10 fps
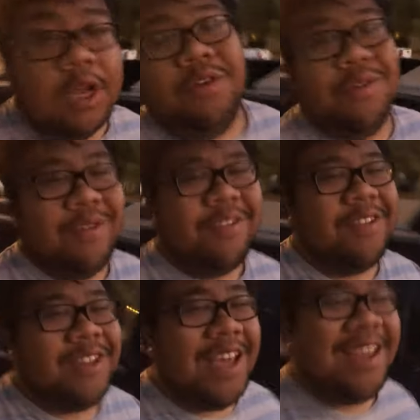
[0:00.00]
oh,
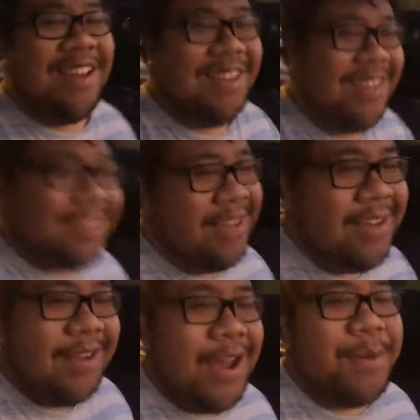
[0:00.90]
hey,
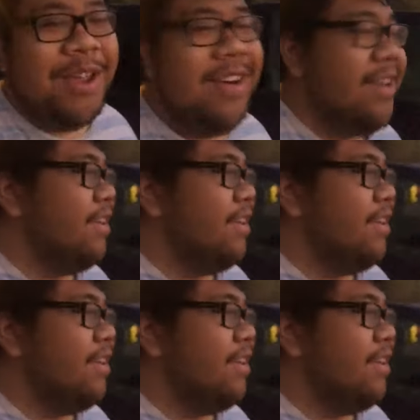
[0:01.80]
I'm Ed.